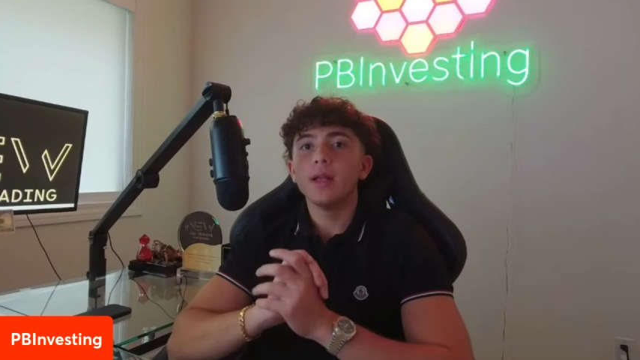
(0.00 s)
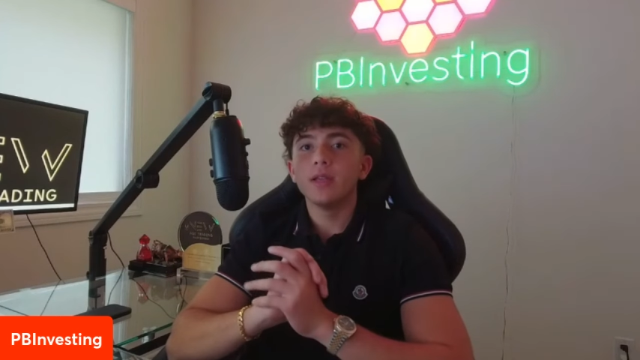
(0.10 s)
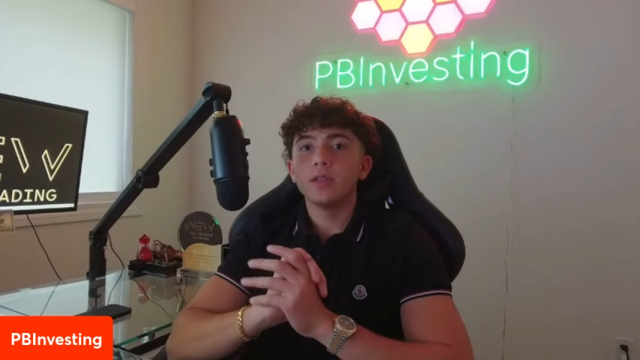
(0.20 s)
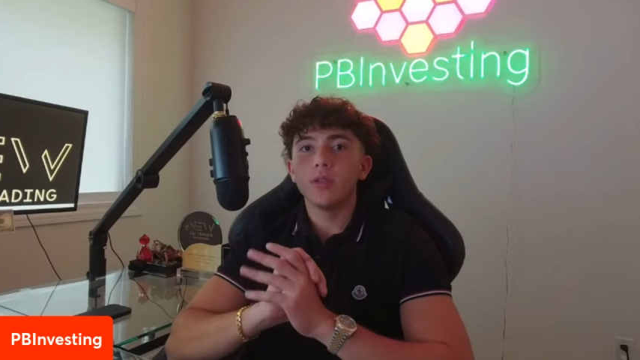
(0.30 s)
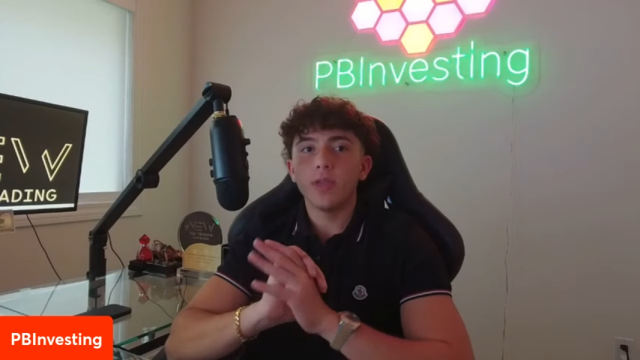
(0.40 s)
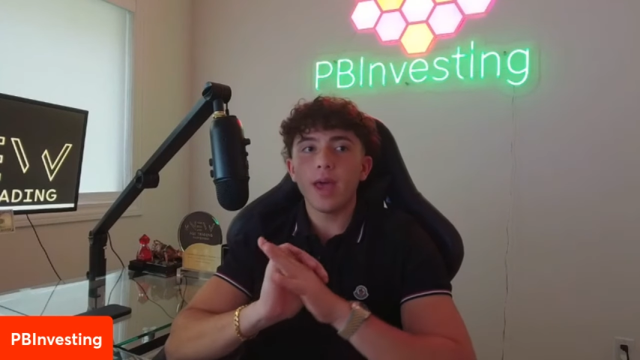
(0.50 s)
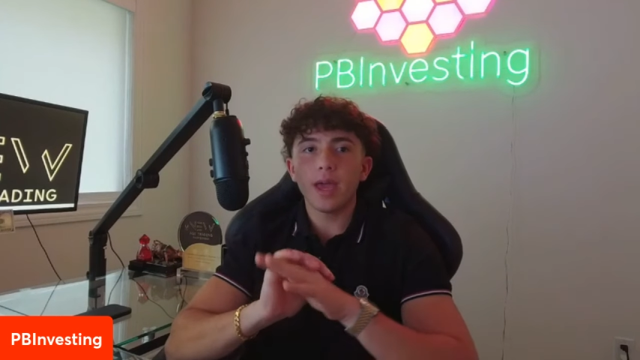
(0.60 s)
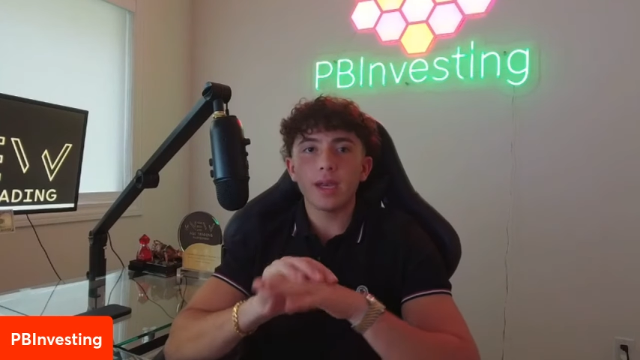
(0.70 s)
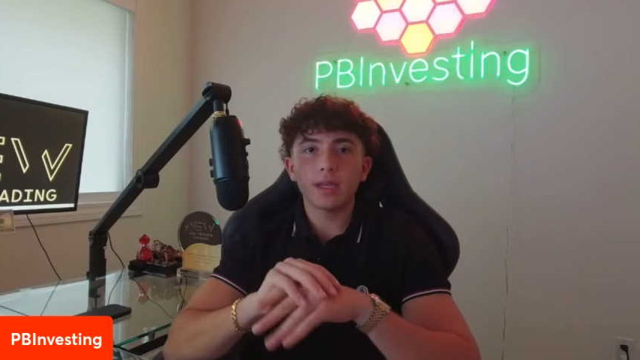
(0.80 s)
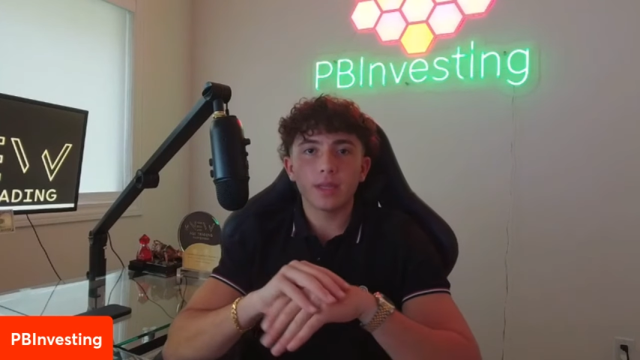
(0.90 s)
So
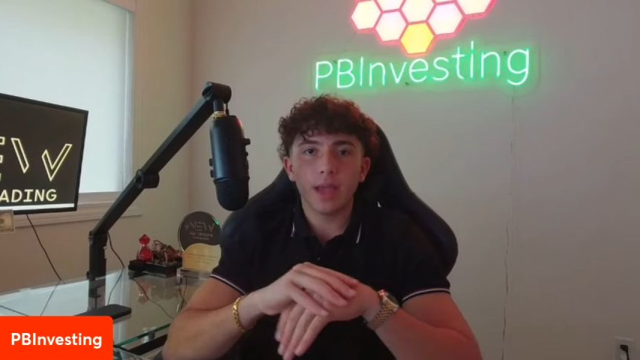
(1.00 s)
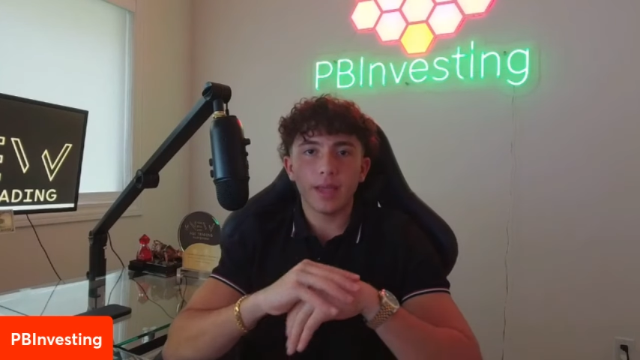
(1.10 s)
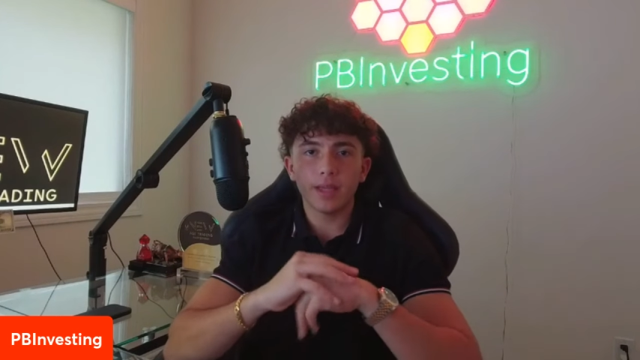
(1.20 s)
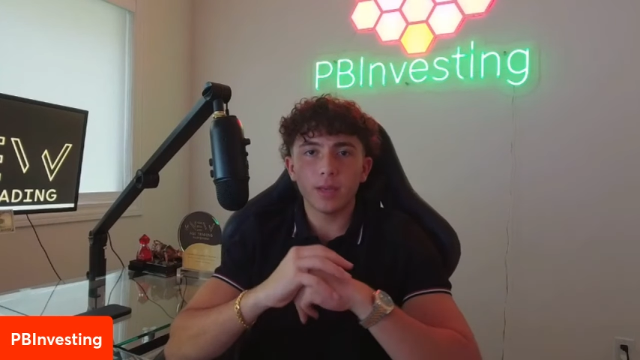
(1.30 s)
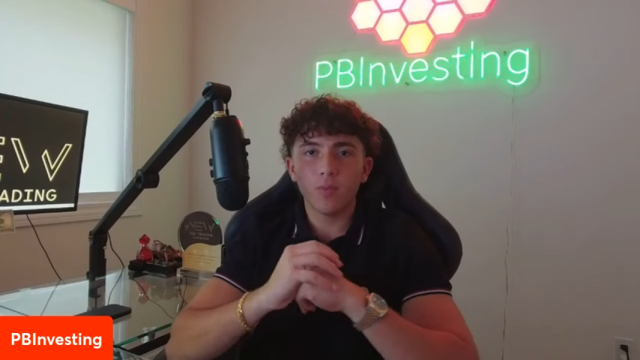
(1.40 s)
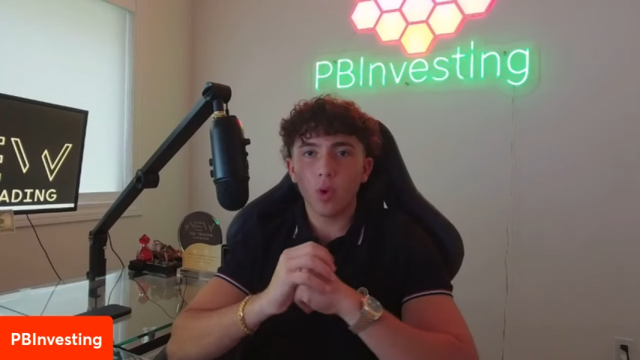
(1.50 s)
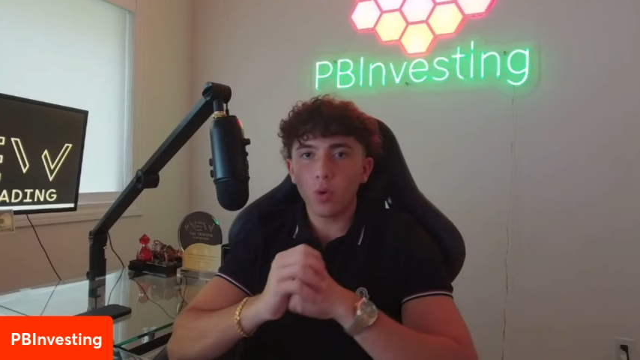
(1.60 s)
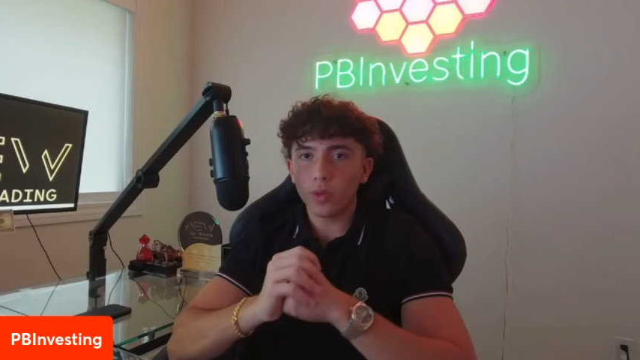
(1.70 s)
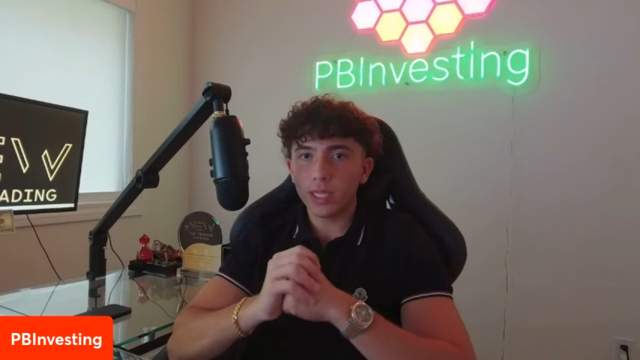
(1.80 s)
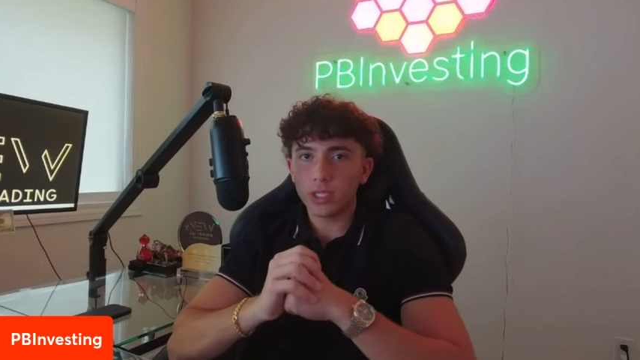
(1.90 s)
then I did some
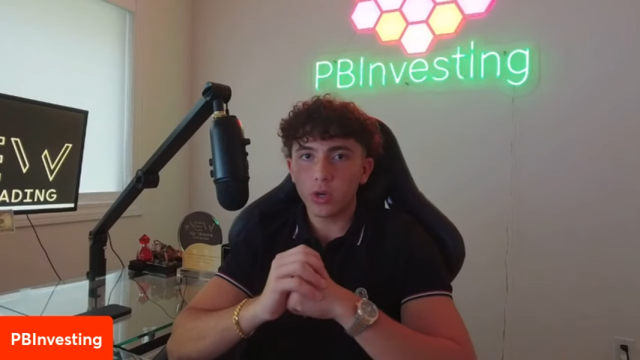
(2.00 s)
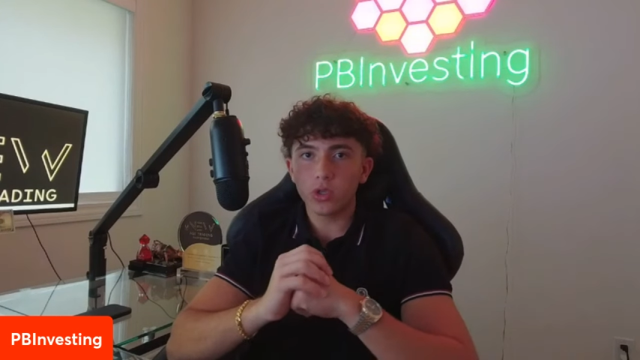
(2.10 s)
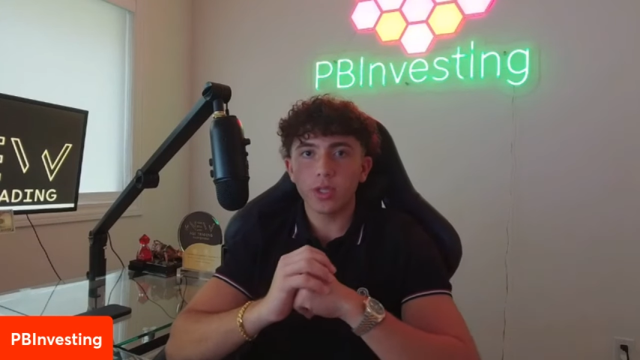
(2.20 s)
more research.